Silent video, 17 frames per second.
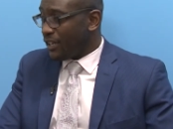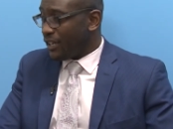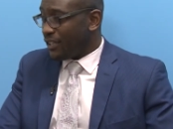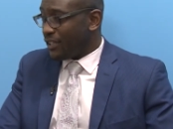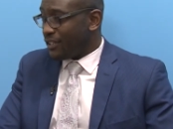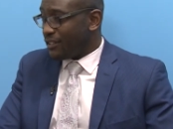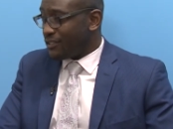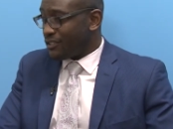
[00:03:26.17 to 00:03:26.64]

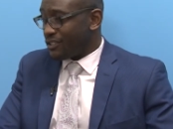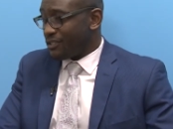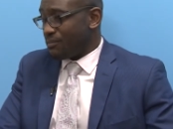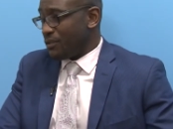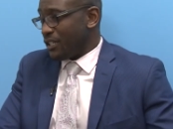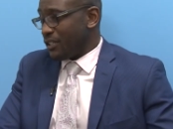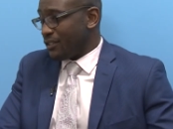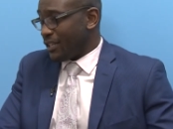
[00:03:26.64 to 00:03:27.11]
And then
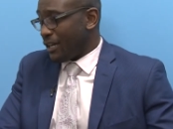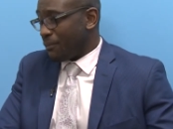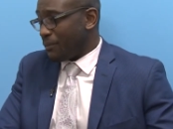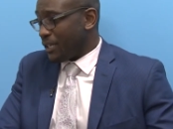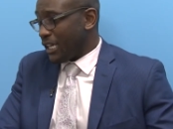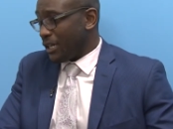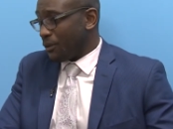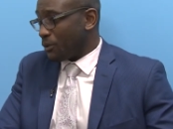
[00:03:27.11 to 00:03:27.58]
just not
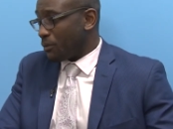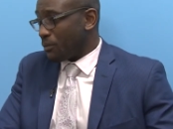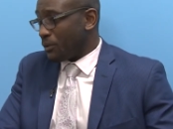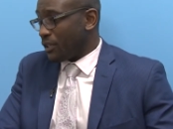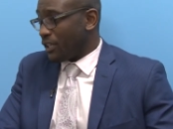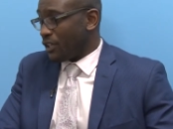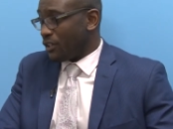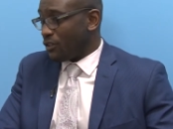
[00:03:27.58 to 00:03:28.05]
being able to
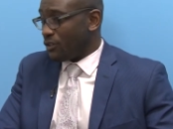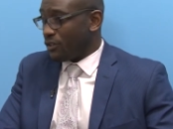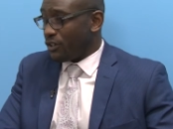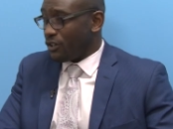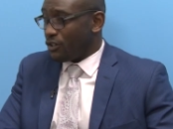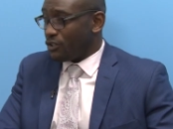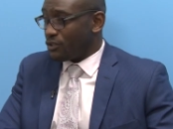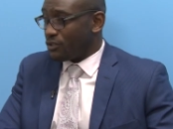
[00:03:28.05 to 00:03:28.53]
breathe out of your
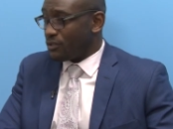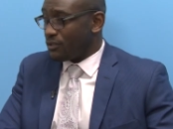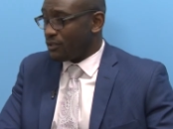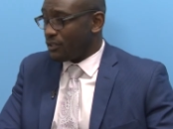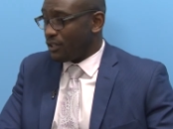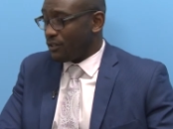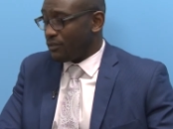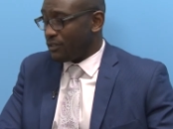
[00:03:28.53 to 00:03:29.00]
nose
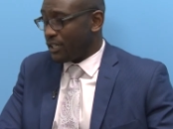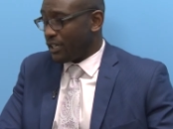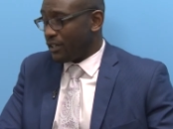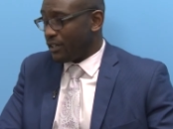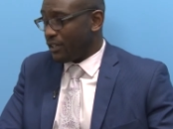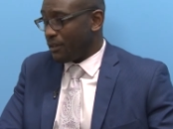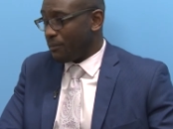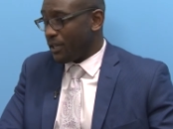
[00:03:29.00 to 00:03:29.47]
on a
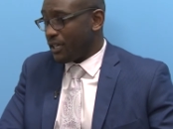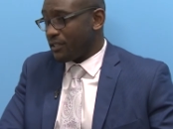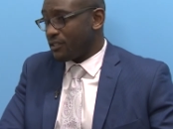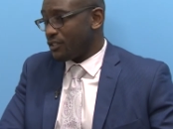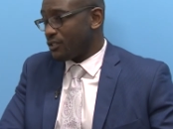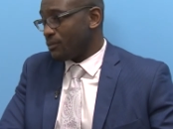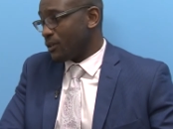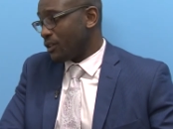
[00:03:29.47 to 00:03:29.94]
day-to-day
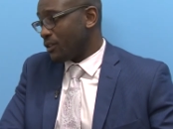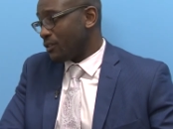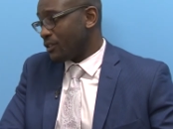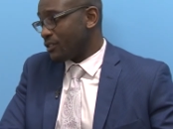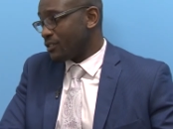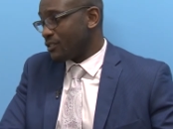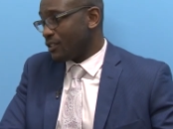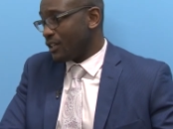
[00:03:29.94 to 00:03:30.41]
basis, whether
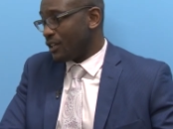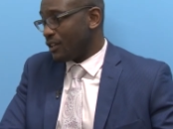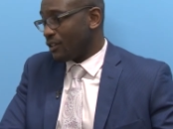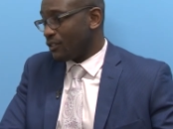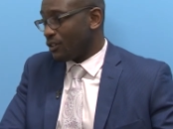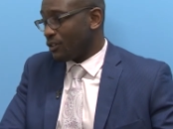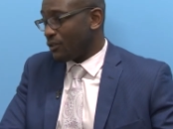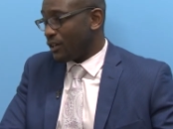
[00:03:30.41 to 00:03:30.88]
it's
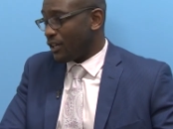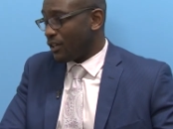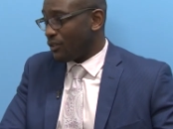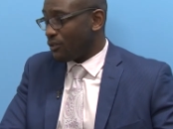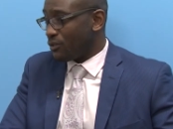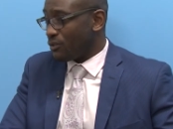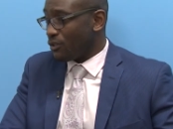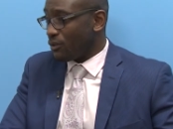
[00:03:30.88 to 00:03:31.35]
going
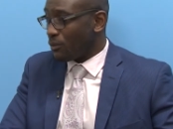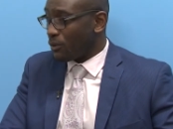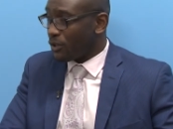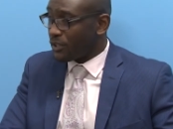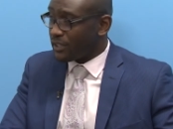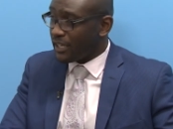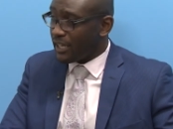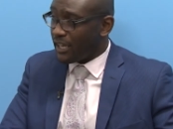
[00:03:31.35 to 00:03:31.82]
out through your
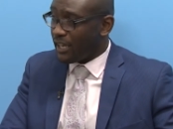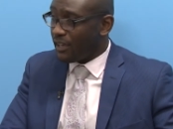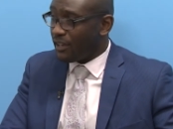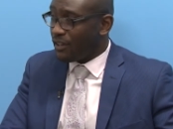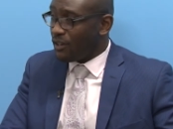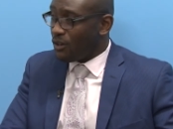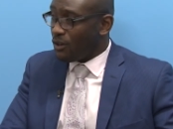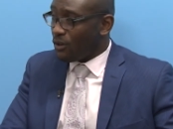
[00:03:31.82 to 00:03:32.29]
workday
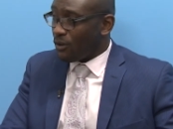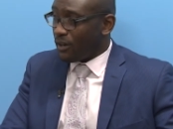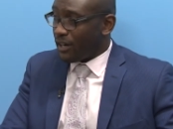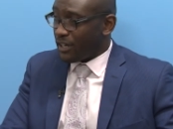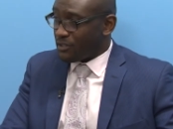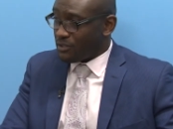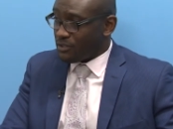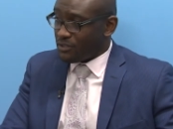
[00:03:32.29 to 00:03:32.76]
or
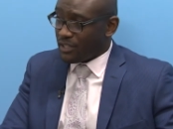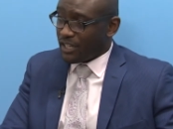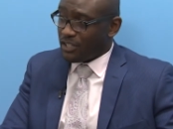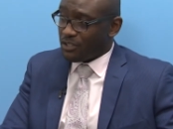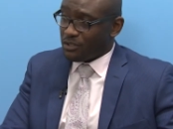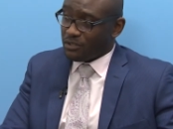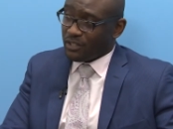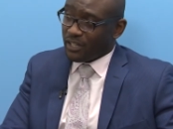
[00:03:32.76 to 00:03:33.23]

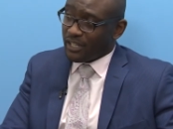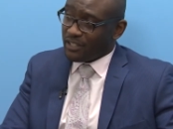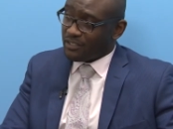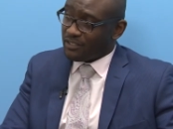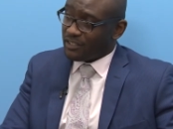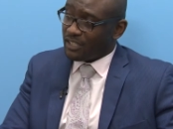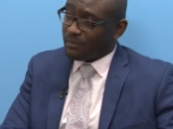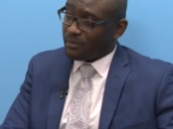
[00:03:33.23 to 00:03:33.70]
exercise or trying to
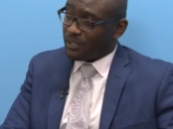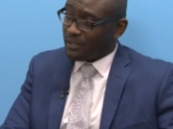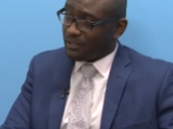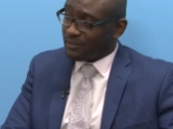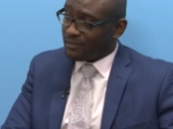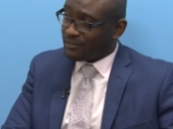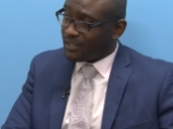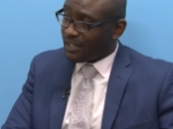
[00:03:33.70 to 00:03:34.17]
sleep,
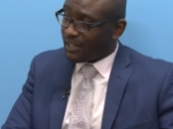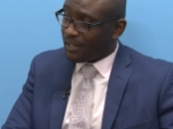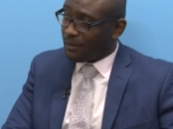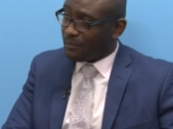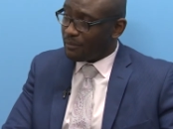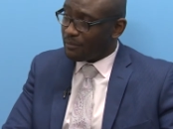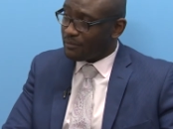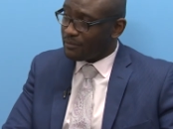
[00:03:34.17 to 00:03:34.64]
can
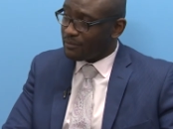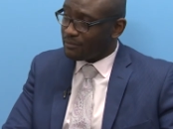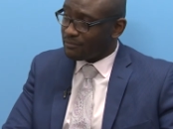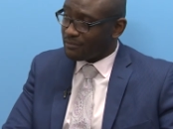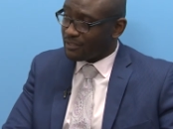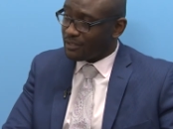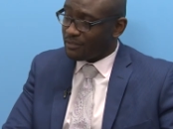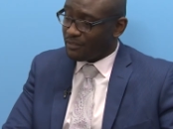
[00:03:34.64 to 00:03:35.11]

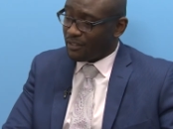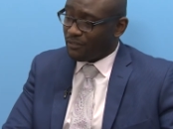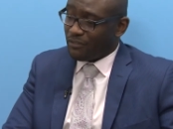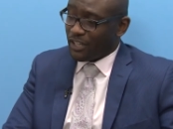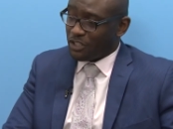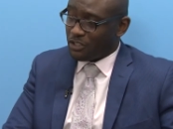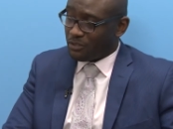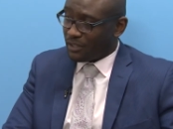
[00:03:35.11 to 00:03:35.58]

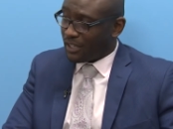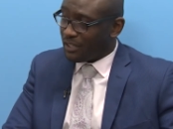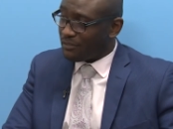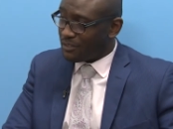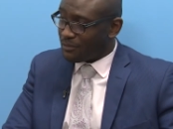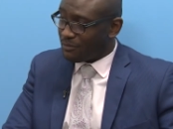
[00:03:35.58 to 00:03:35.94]
affect your life